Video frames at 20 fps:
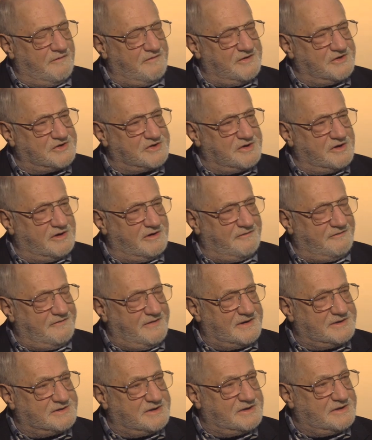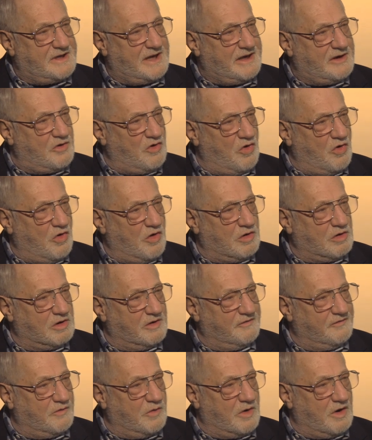if it's going to fit the
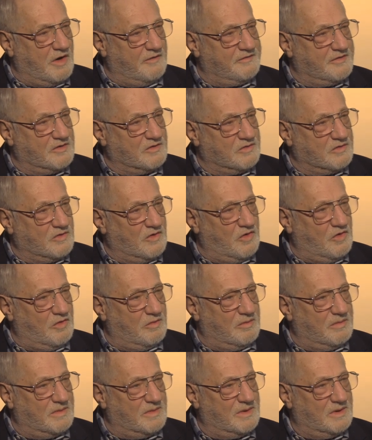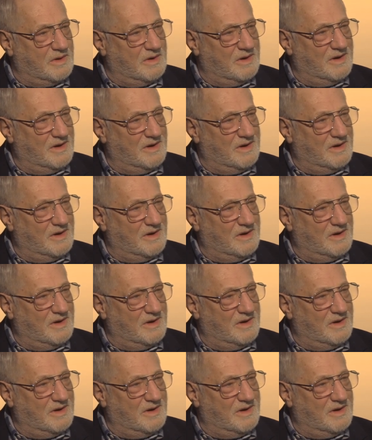decor of, of a lot of room. people don't.